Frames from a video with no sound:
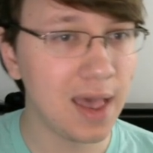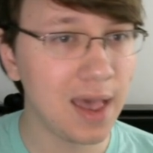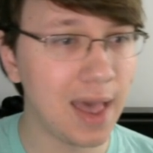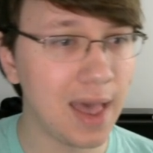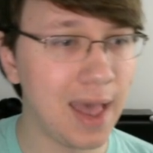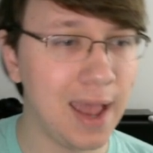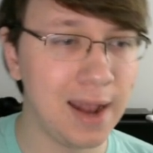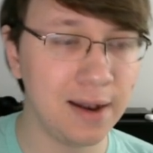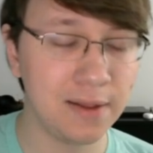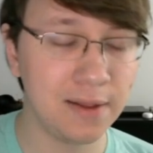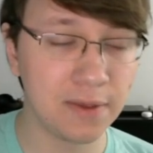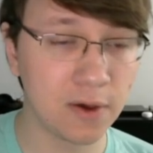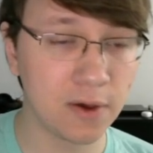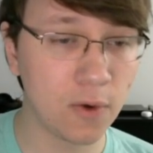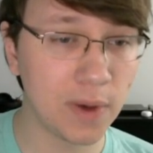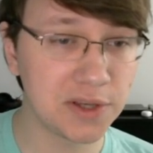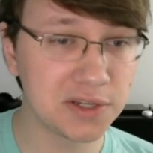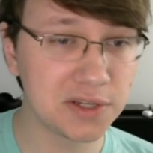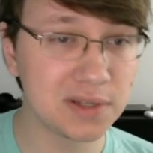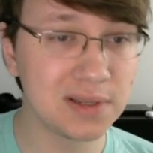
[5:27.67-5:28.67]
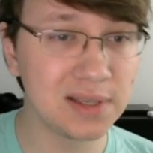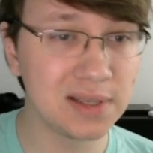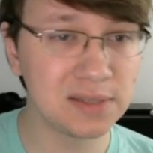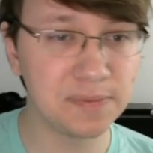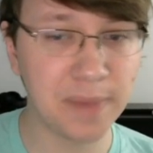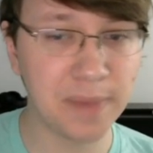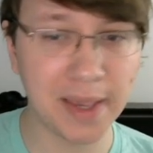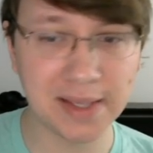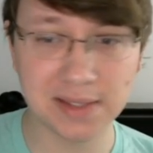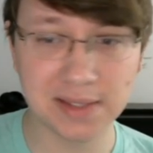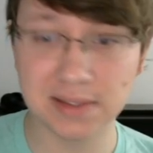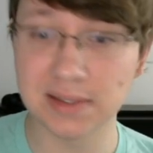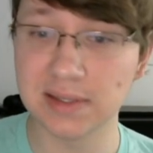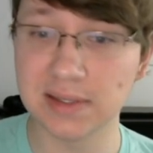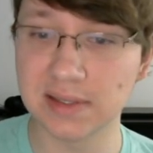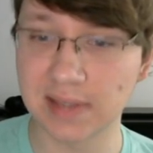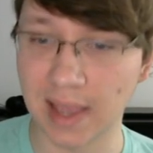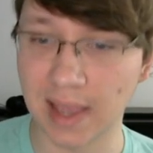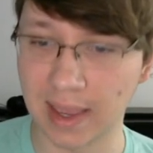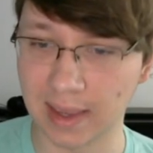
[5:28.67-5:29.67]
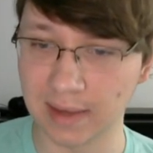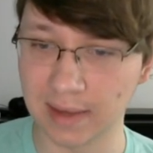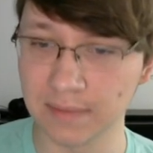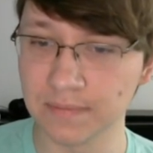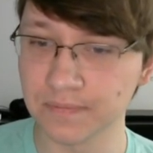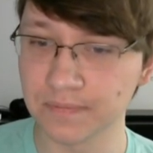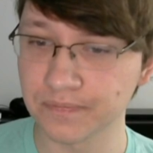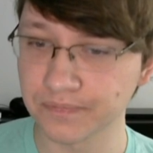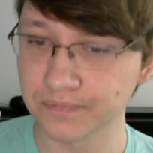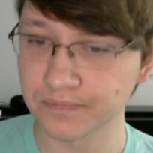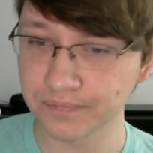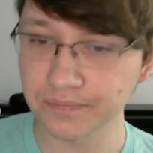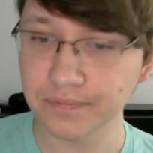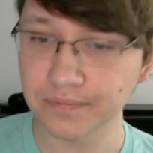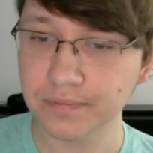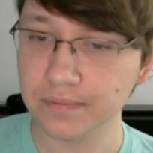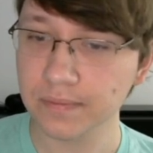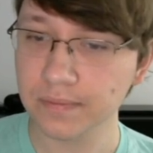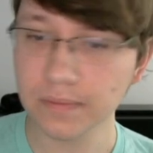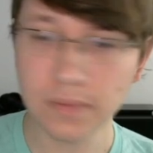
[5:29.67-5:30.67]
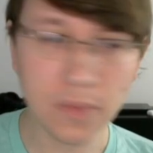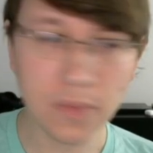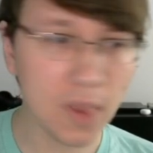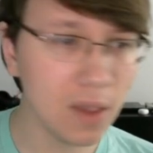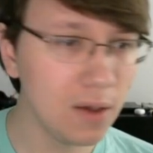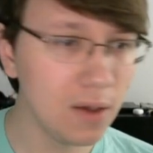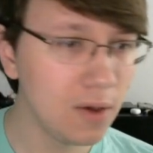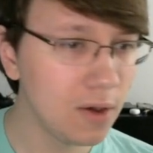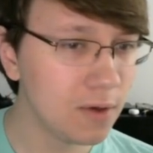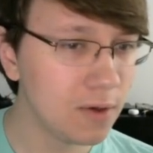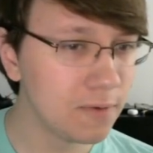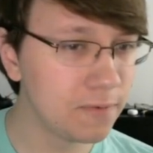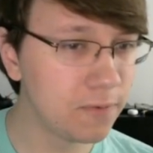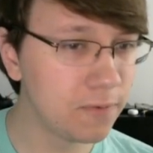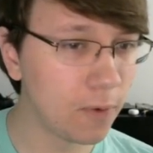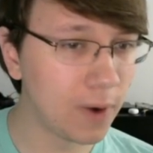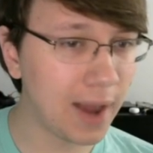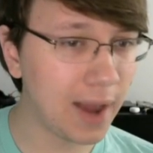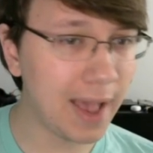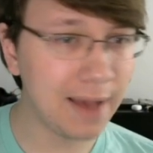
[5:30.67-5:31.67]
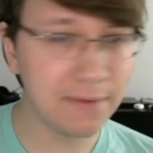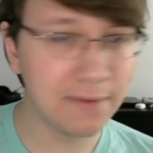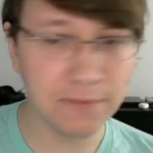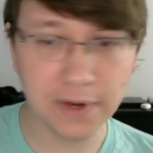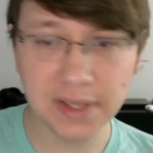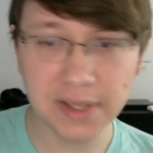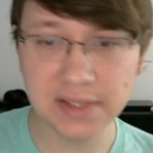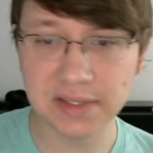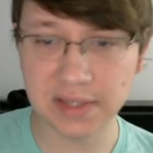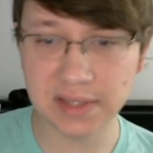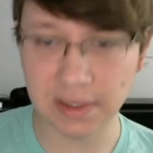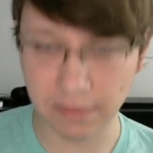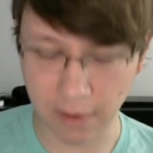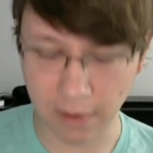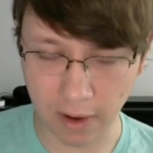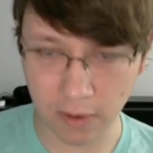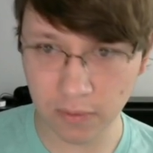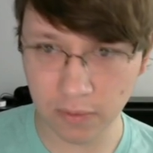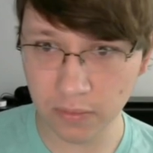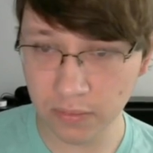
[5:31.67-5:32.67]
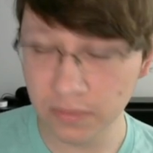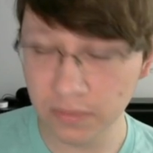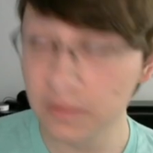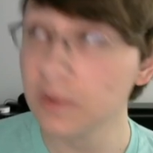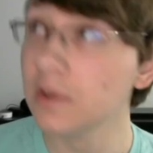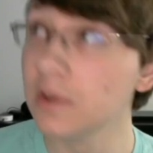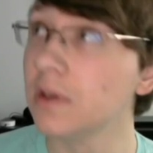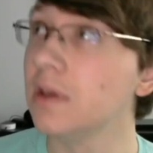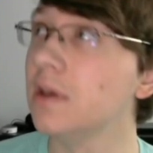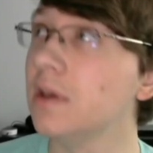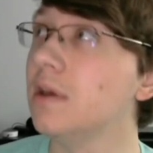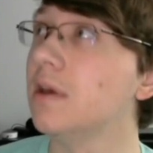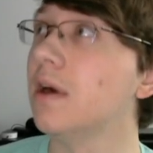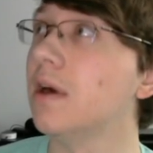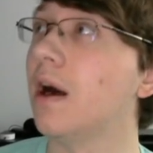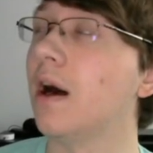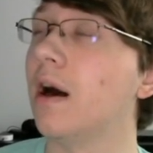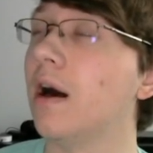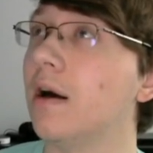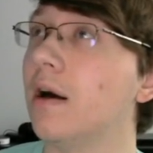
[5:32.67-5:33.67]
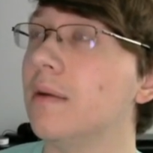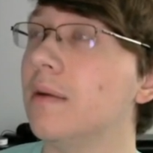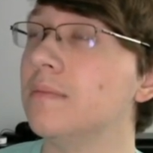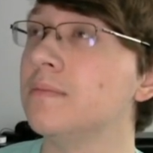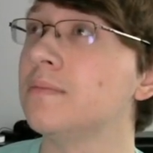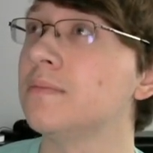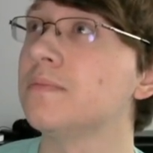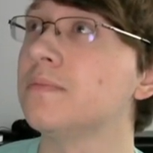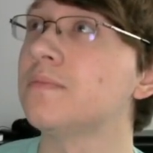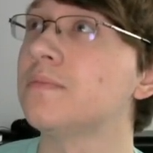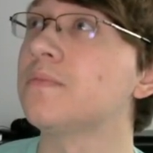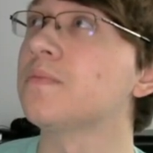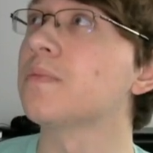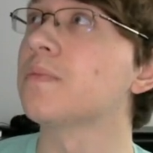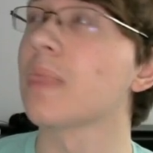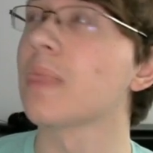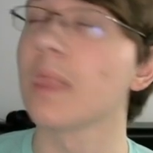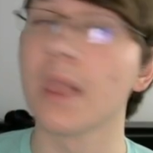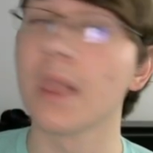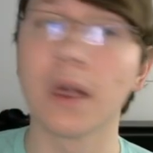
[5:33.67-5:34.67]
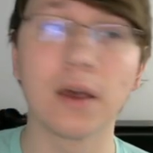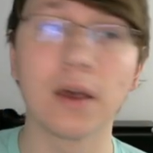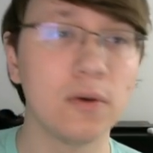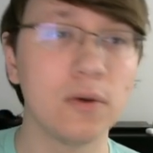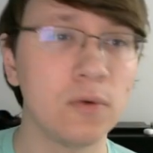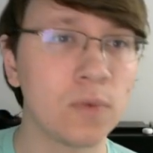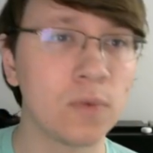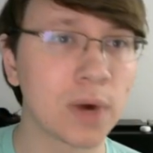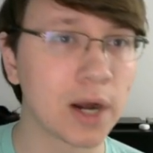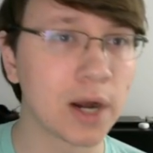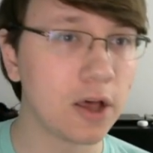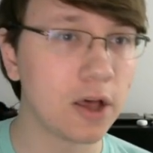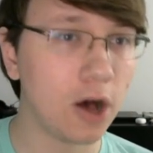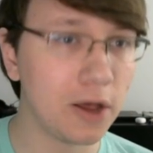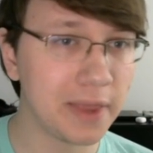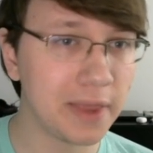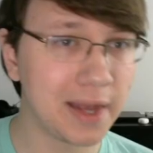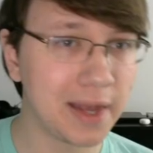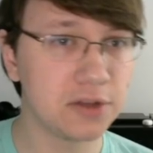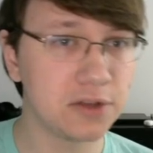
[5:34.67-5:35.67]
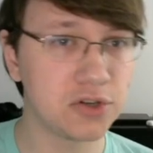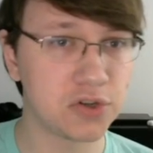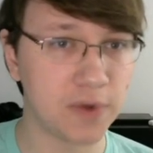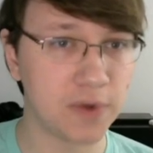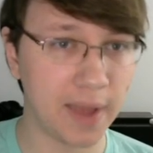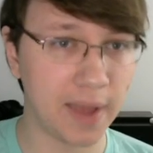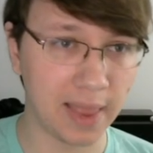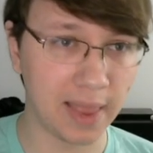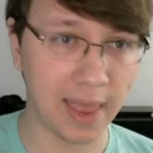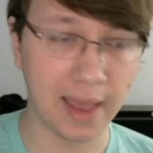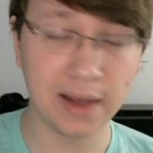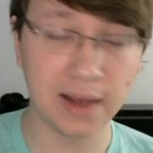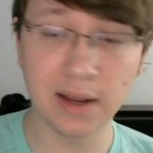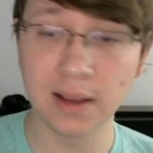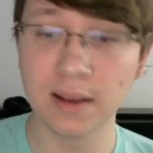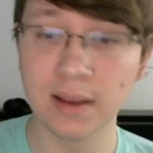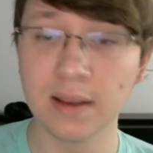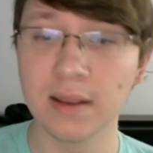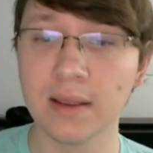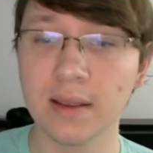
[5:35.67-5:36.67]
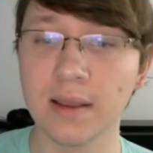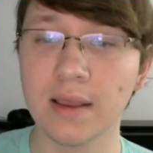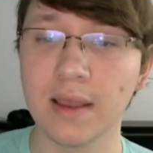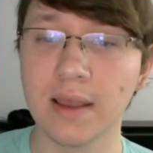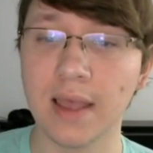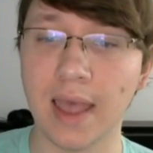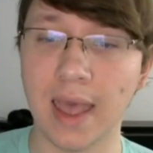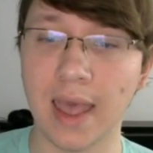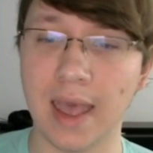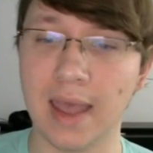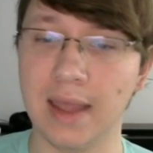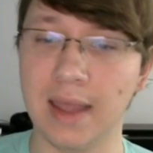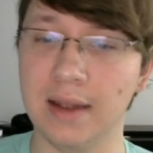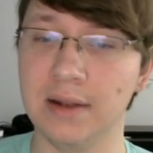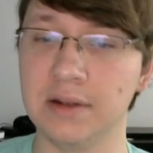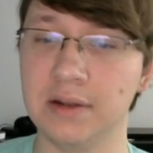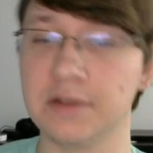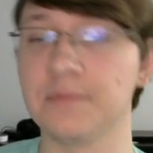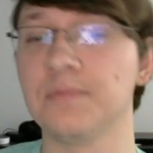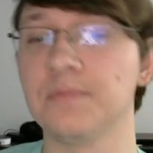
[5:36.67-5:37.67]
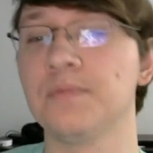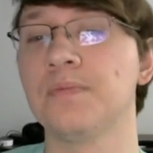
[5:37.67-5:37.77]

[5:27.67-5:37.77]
And the question is basically saying, for every 0, we're going to call that a trailhead and